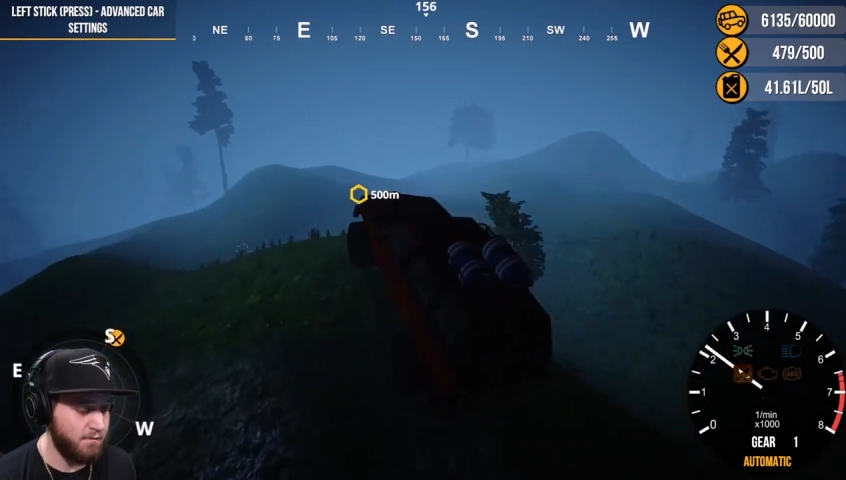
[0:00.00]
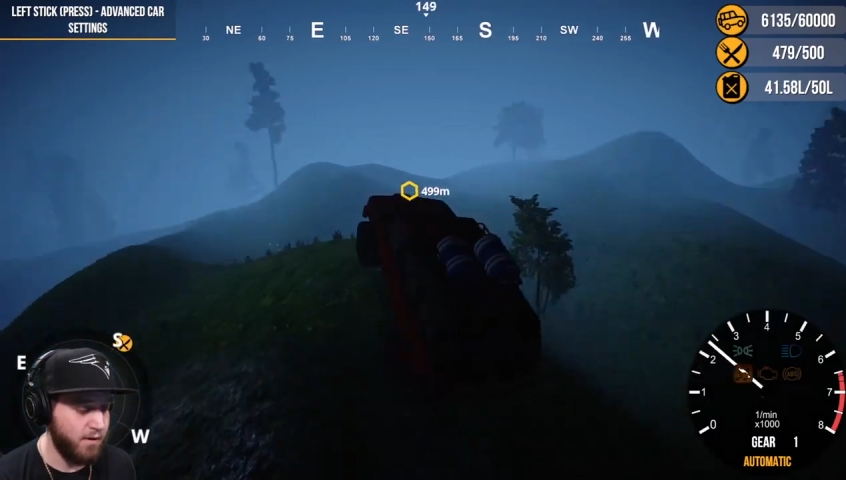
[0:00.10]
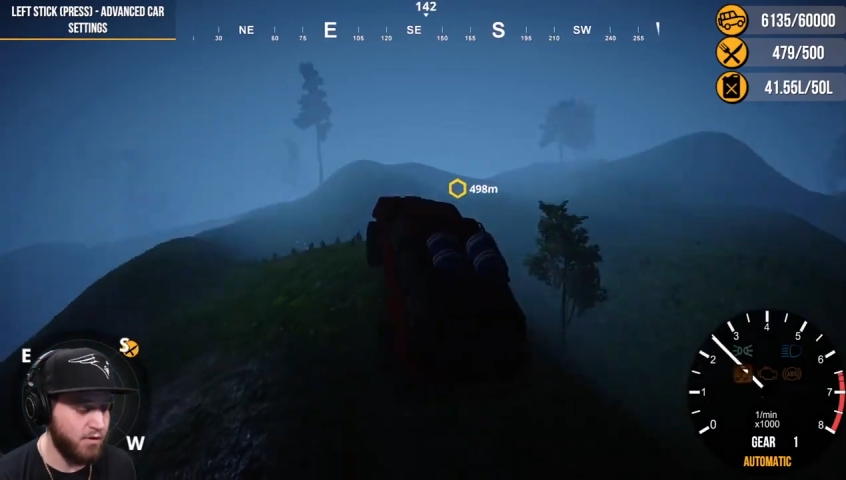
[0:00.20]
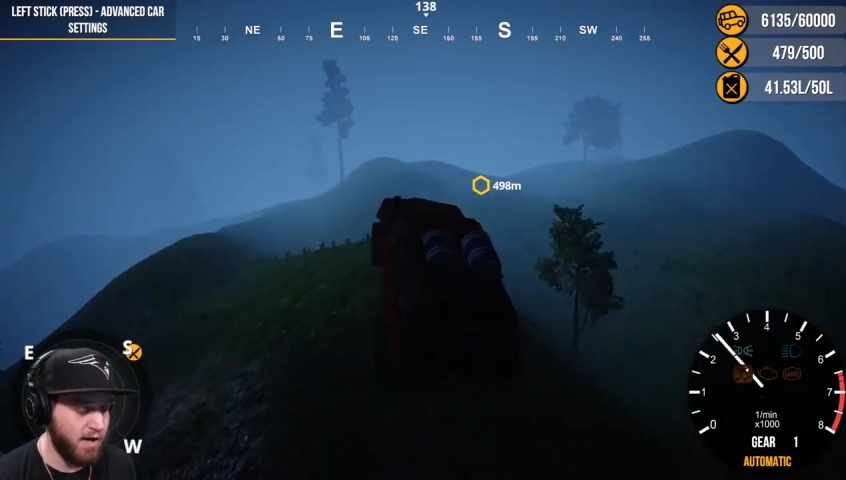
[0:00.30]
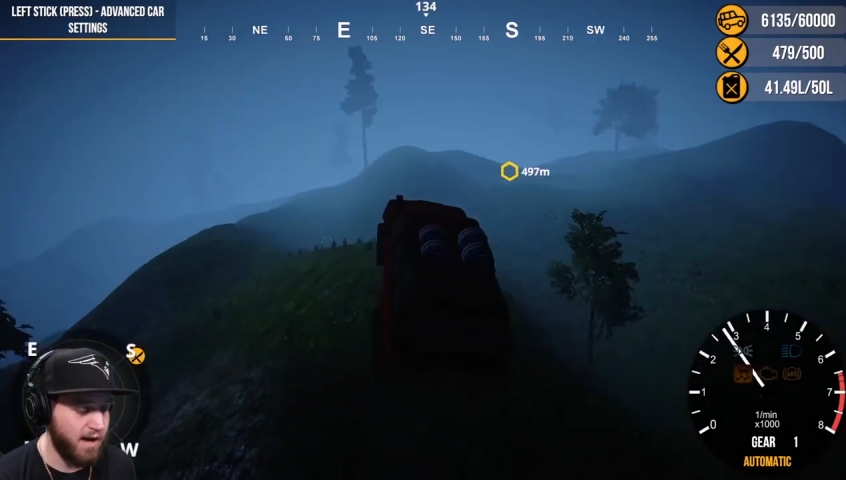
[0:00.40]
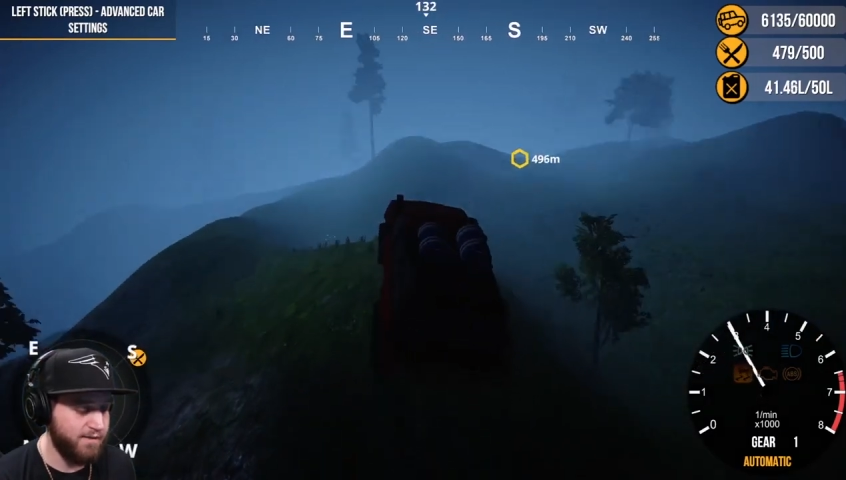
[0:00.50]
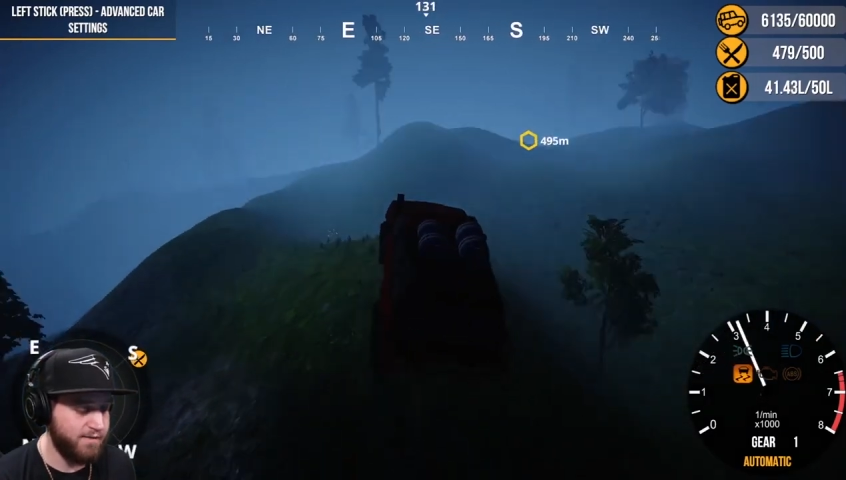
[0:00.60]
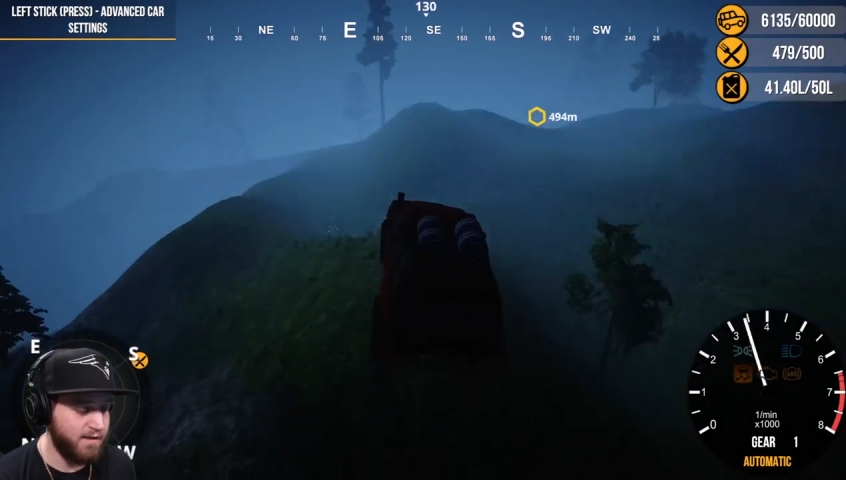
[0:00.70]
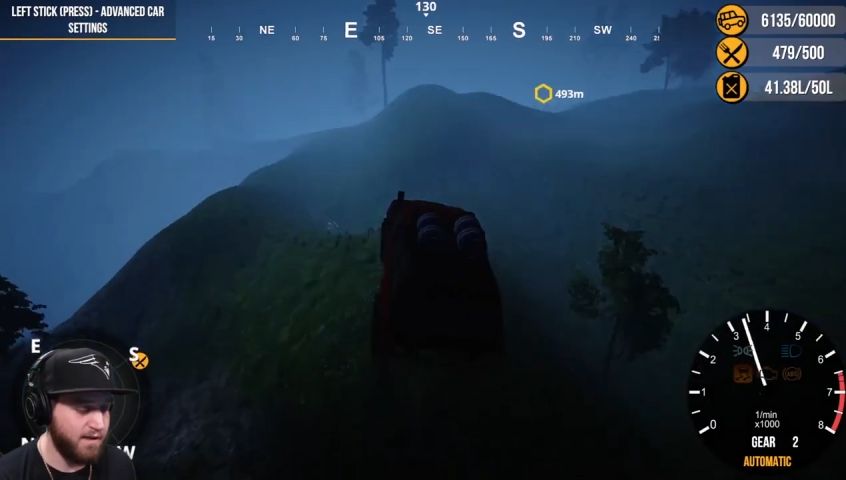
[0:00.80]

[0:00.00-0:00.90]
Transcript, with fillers: redrive.